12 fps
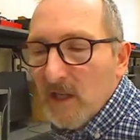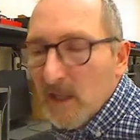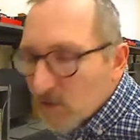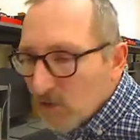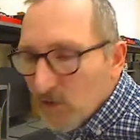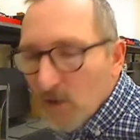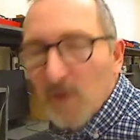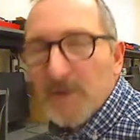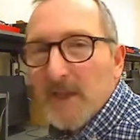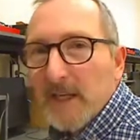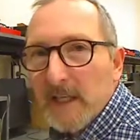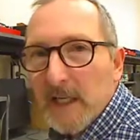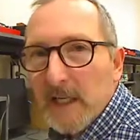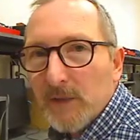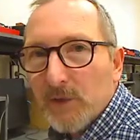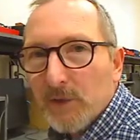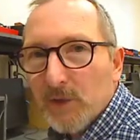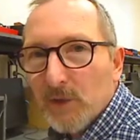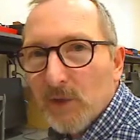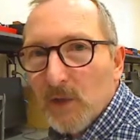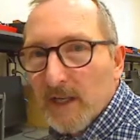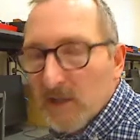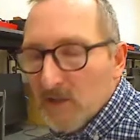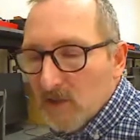it's not that hard to do,
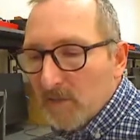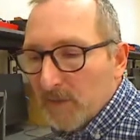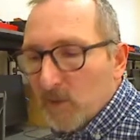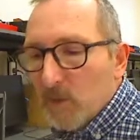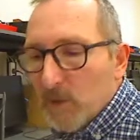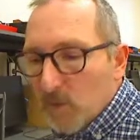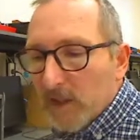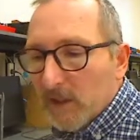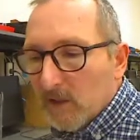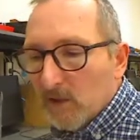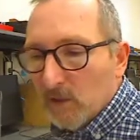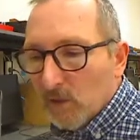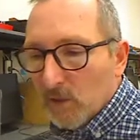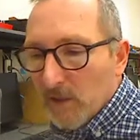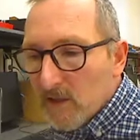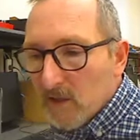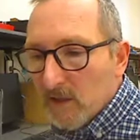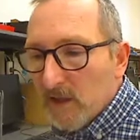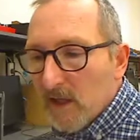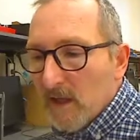and it's something which we can do easily